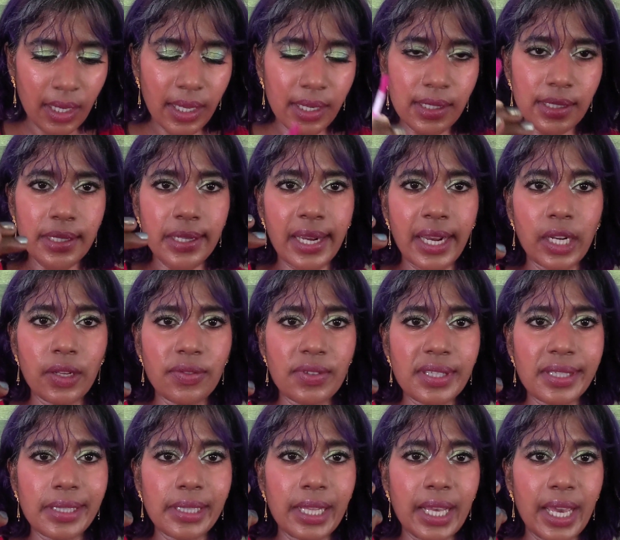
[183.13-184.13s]
And it's kind of
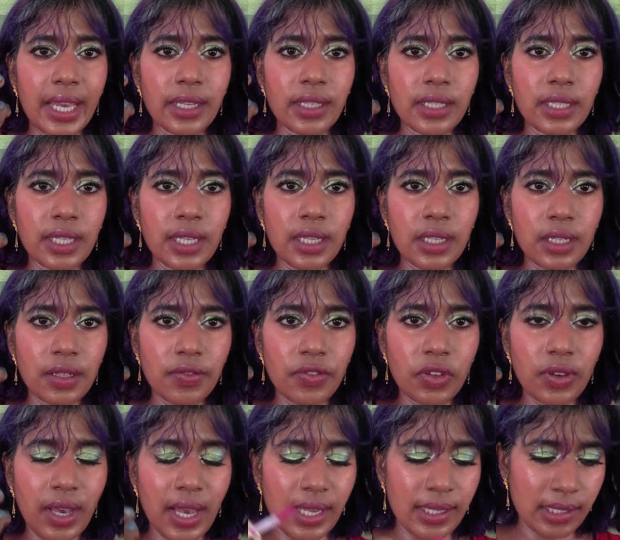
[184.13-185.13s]
slanted, if
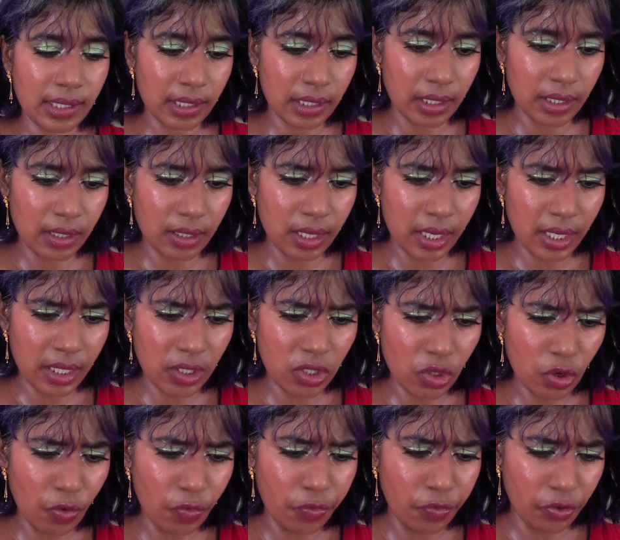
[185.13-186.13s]
you ask. It's like a
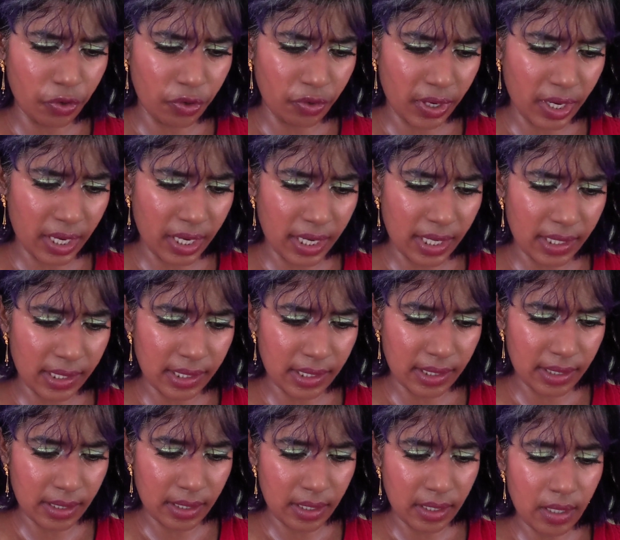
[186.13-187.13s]
doe foot, I
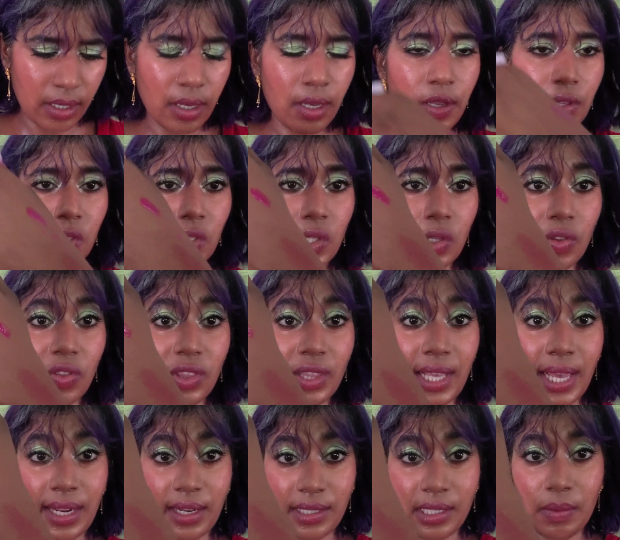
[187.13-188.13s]
guess. So
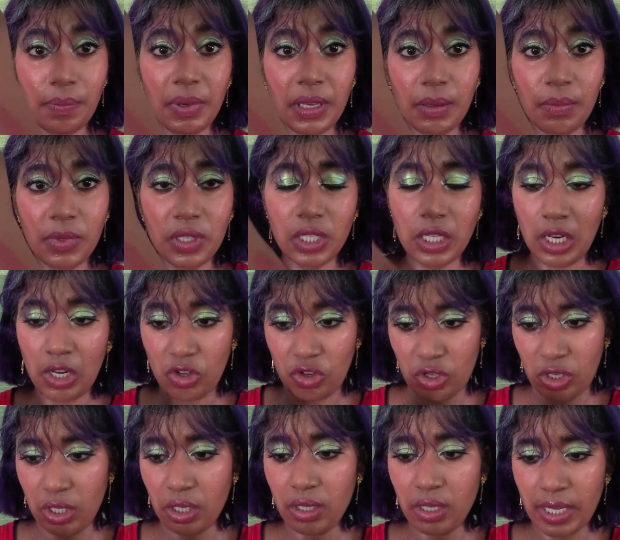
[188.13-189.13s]
that is the
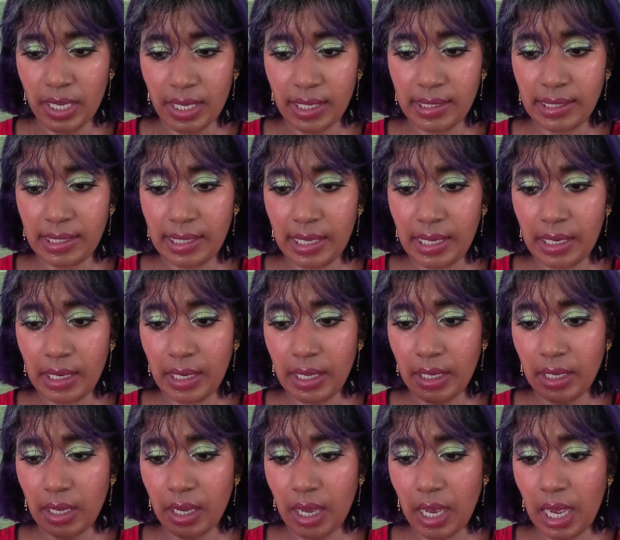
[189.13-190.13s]
pigmentation. Like I said,
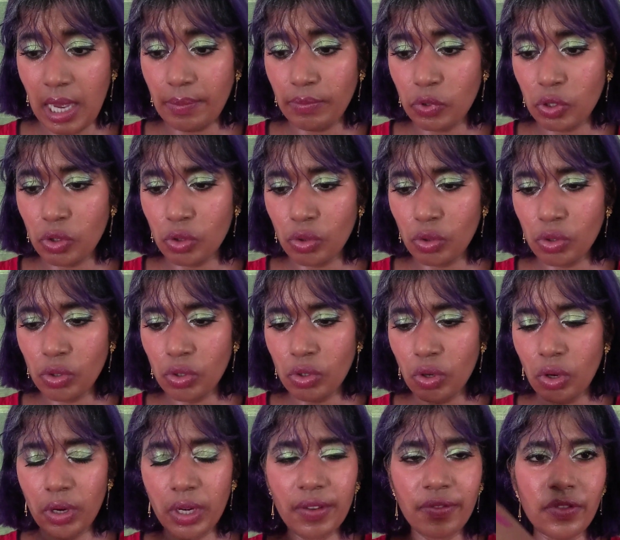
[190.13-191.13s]
like, I'm so
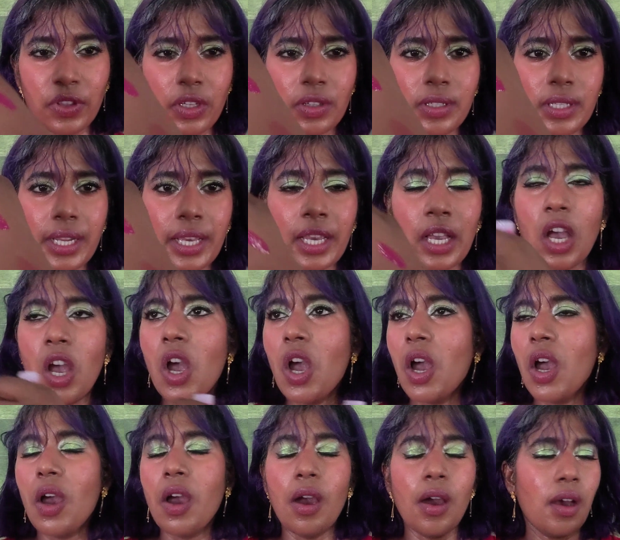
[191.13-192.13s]
sorry if there's like
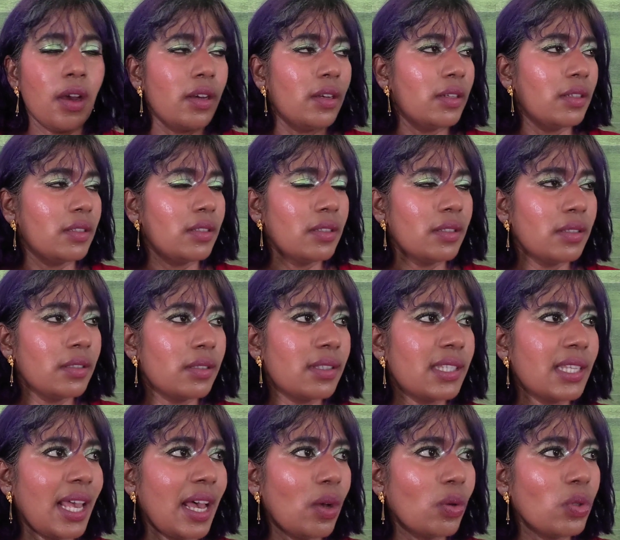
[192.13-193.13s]

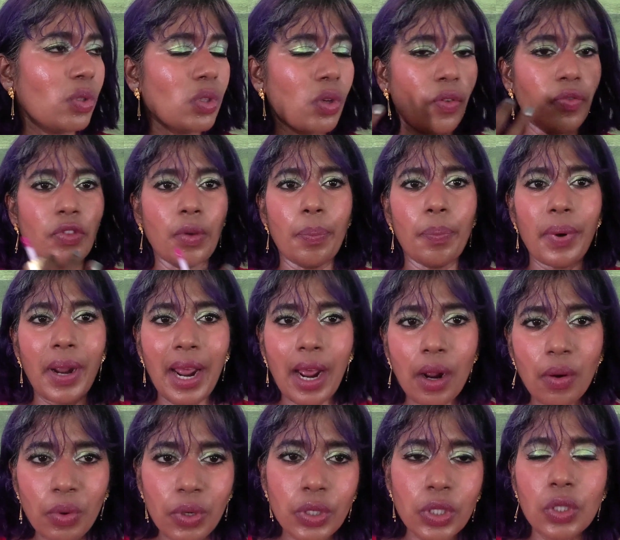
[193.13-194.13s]
sounds of the
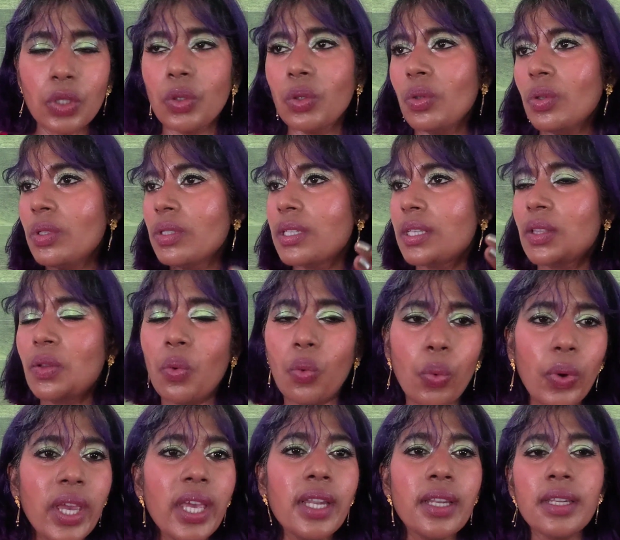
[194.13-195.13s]
power tools and the
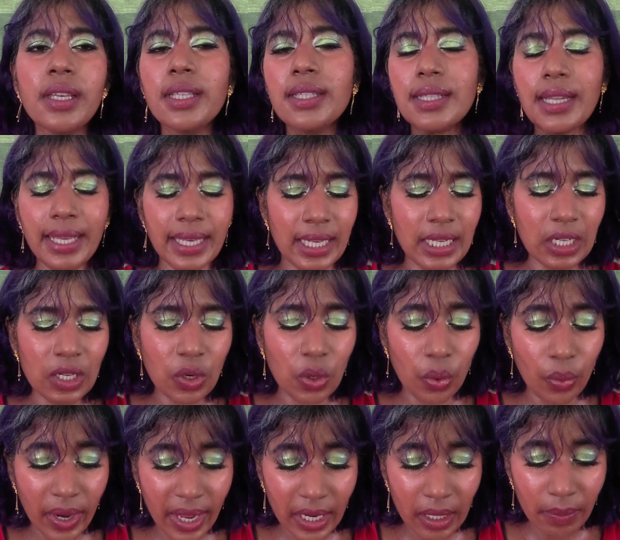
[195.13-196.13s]
wind. It's like
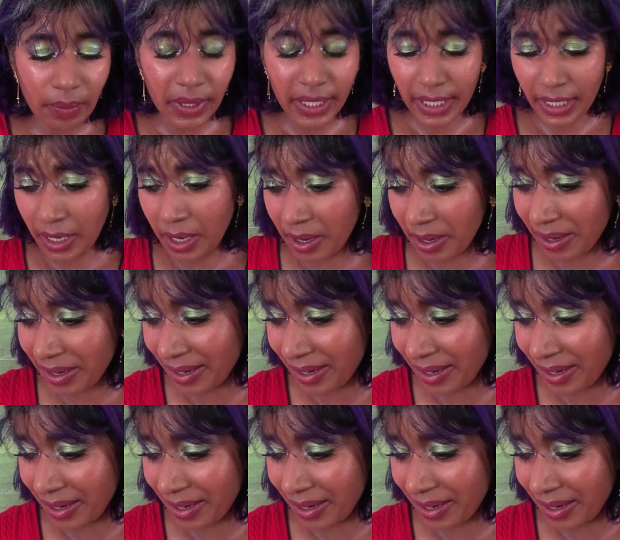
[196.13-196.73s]
incredibly...